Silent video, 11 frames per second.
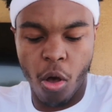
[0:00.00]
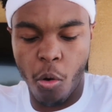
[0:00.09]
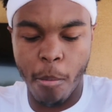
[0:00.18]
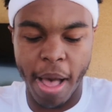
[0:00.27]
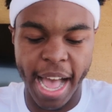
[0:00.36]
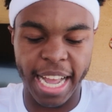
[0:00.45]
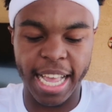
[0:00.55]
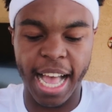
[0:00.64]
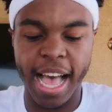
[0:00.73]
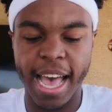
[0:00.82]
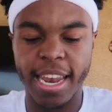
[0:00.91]
Oh my
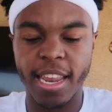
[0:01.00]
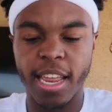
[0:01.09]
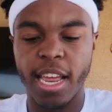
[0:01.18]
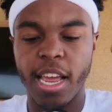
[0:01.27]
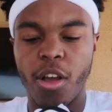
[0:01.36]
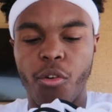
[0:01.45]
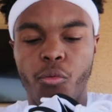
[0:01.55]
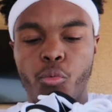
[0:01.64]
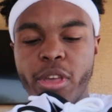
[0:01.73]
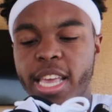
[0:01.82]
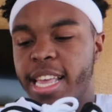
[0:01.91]
God.
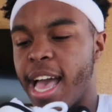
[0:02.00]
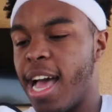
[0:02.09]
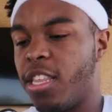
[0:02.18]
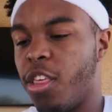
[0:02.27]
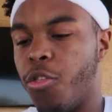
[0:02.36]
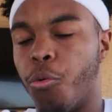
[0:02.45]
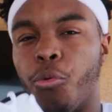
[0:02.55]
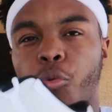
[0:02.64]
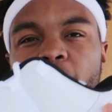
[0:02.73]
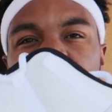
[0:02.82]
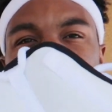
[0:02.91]
We got the
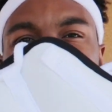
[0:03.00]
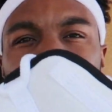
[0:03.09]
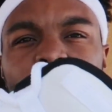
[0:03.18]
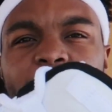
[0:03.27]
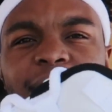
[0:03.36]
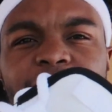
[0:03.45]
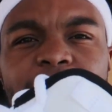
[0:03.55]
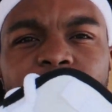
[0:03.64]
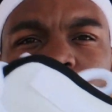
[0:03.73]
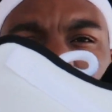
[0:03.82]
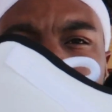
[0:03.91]
right
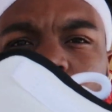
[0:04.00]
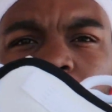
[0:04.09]
there.